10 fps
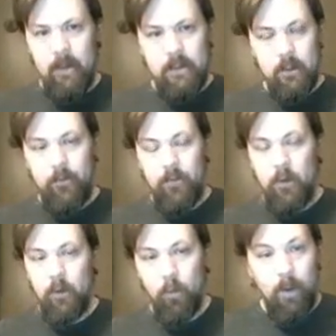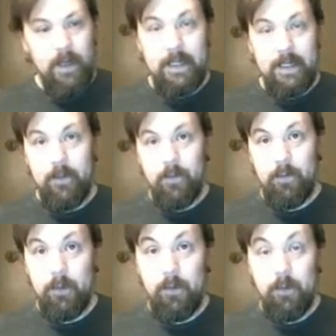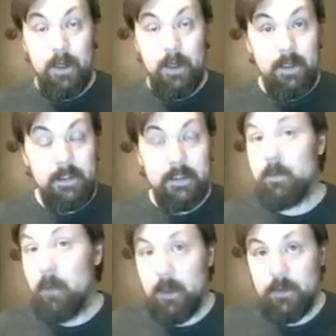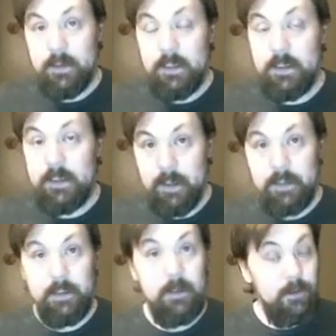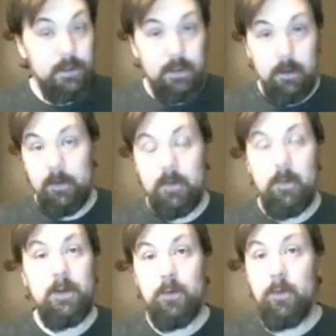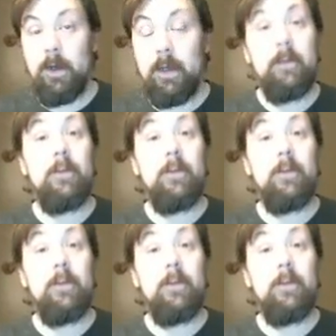So if you're wanting to get through 6 modules this semester and you're starting with Module 1,